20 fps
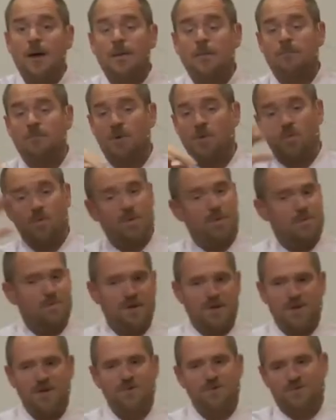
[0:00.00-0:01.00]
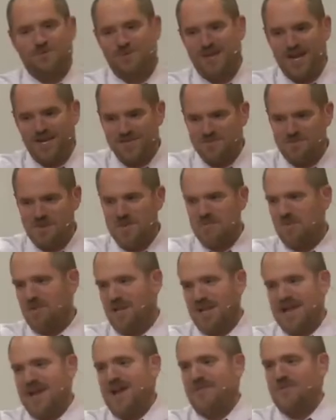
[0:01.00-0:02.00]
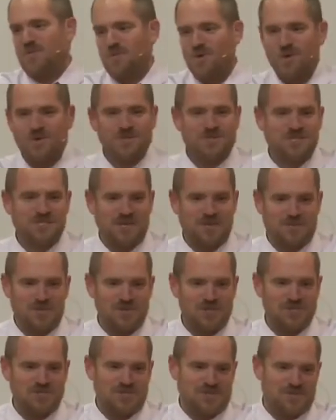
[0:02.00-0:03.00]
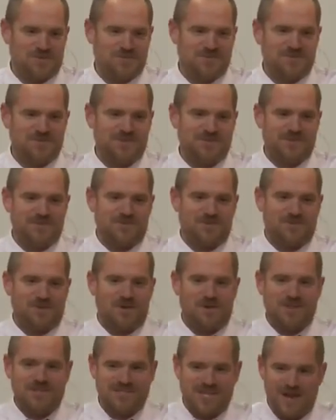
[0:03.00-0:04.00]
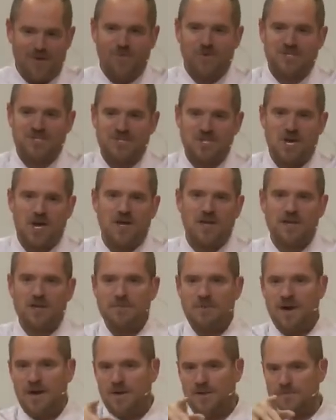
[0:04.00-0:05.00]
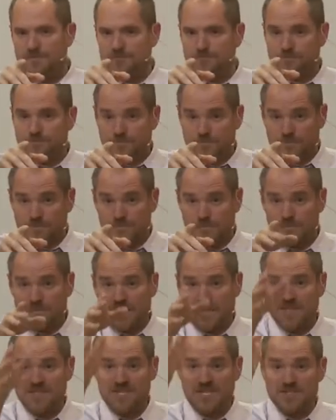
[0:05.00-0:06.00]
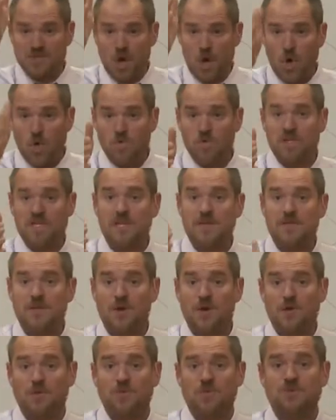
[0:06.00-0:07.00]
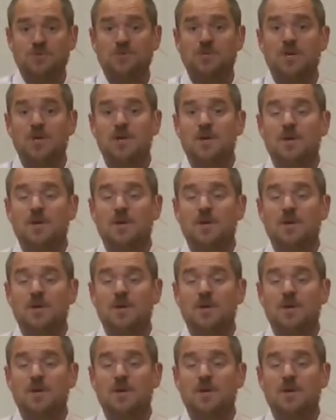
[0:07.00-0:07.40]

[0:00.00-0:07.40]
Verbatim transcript: But, but who? God's people. Like half the world says, I'm Christian. Is that what it's talking about? It says, Only those